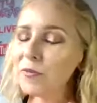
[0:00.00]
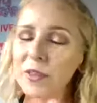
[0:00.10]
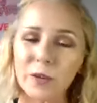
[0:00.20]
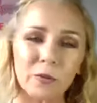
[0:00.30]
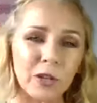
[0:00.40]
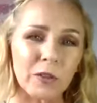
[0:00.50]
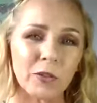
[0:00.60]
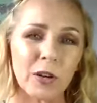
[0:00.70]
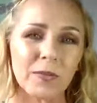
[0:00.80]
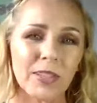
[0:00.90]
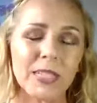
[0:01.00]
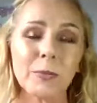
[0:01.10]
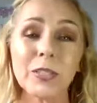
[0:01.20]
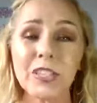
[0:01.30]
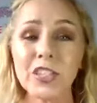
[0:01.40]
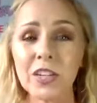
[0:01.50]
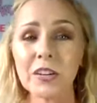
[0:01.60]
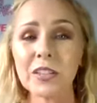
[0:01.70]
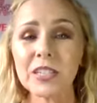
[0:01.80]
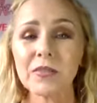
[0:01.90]
Feel free, if you're on Facebook, to
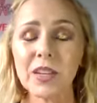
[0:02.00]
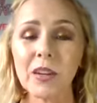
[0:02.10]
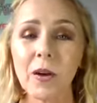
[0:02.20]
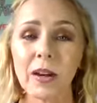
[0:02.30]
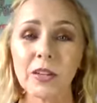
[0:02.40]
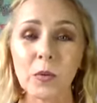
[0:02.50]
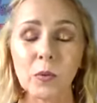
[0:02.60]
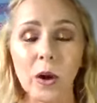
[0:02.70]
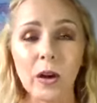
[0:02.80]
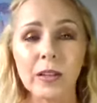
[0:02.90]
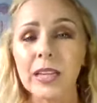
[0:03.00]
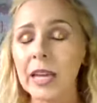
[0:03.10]
share this video on your wall.